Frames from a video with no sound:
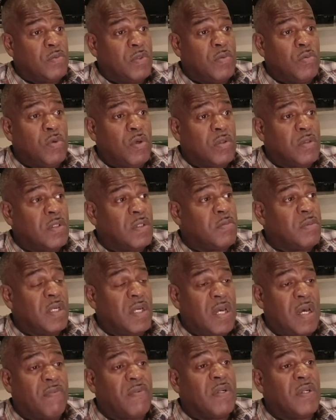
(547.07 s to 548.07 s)
We want them to
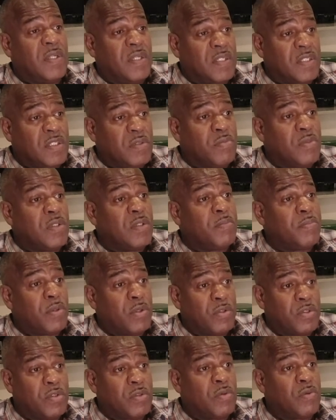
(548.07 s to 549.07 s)
have an intimate and
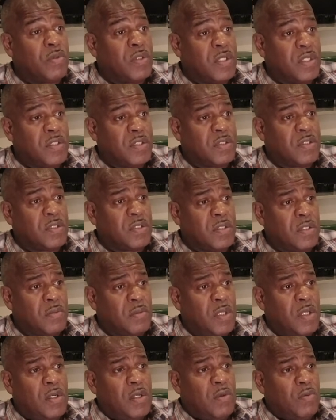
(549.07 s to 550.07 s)
personal relationship
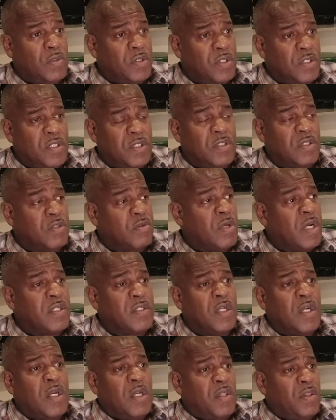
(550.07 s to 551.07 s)
with Jesus
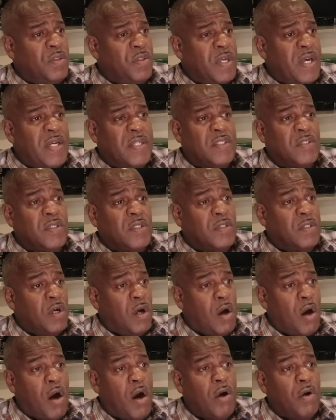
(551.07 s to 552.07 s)
Christ. That's
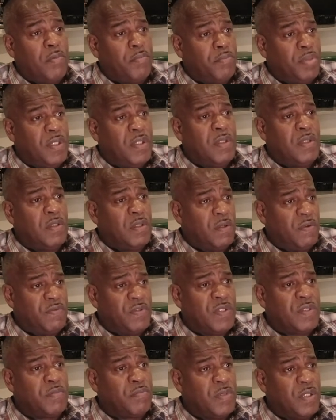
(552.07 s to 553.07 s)
the heartbeat of
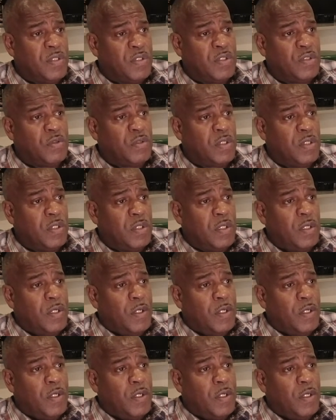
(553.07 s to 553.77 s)
this ministry.